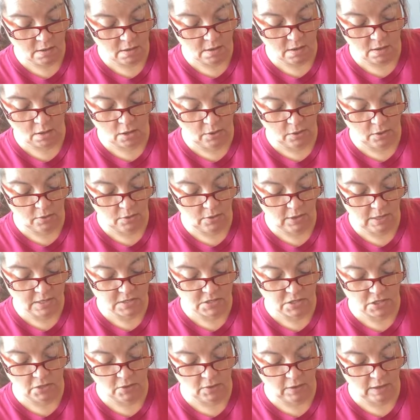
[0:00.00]
clued
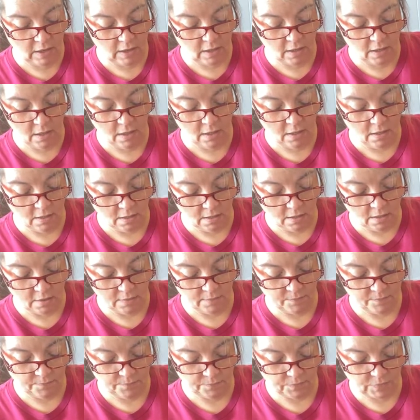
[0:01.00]
into it."
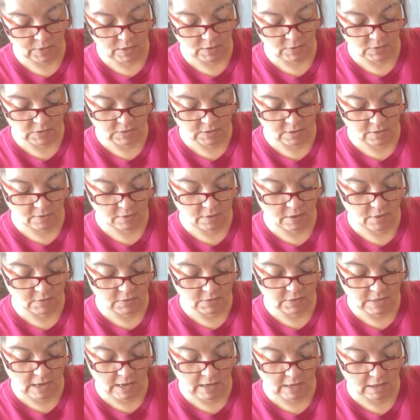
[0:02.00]
It was
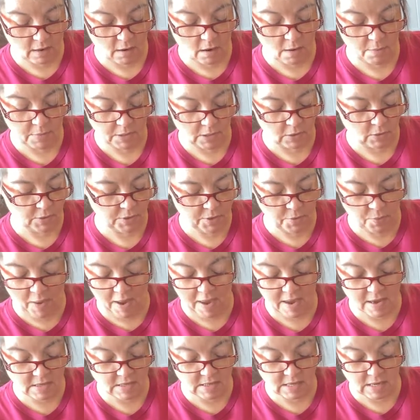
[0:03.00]
kind of comical the way
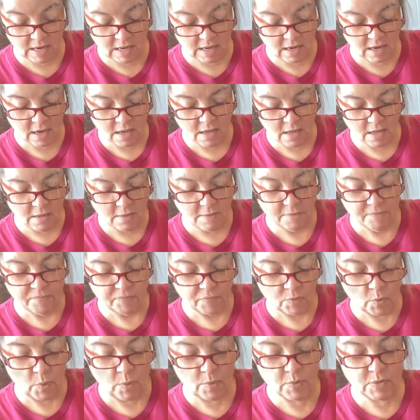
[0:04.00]
he did it.
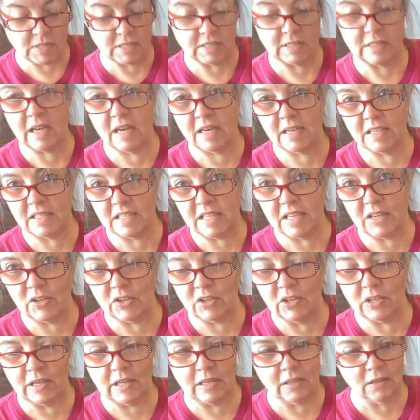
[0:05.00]
We were sitting down to dinner
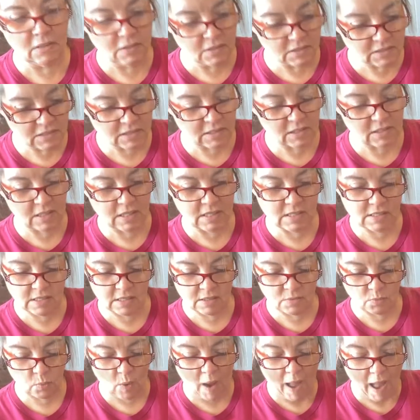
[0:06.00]
and he looked at it. He
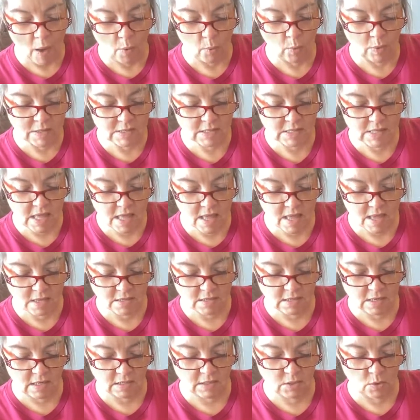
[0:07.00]
said, "Wow, what is this?"
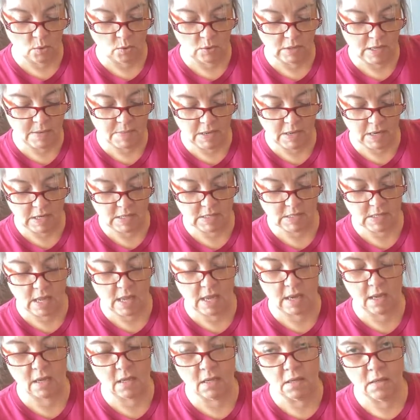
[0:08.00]
And I told him, and he's
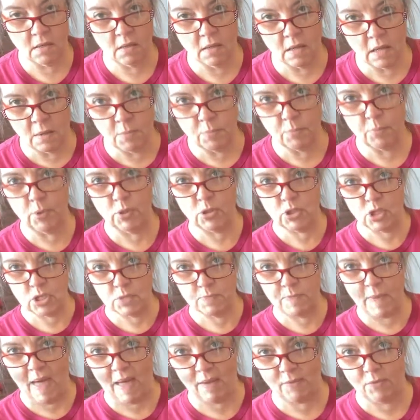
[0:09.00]
like, pushes
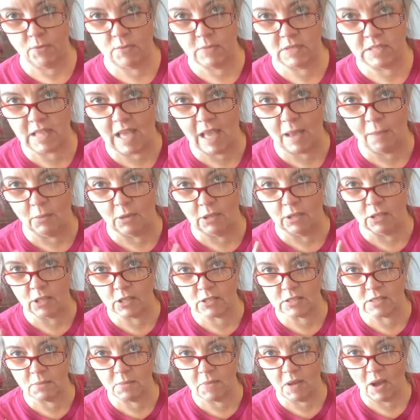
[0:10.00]
back from the table and
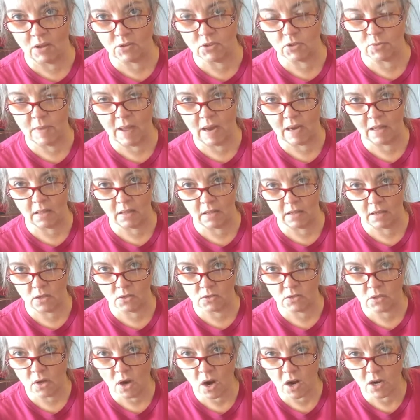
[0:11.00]
looks at me all dramatically and goes,
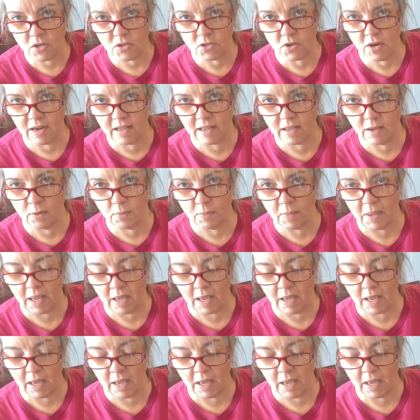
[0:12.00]
"Are you trying to kill me?"